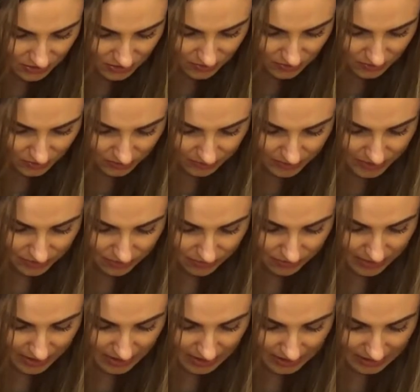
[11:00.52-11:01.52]
will be
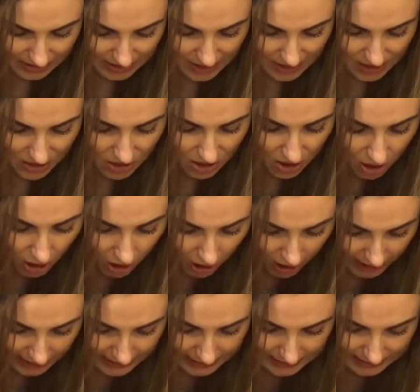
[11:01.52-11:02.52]
really
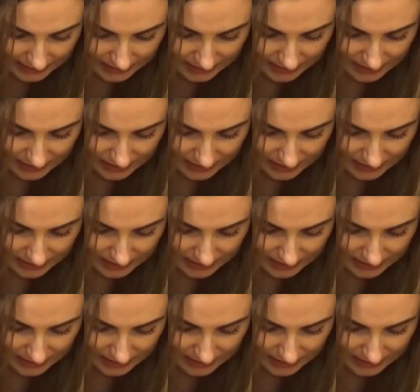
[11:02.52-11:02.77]
hot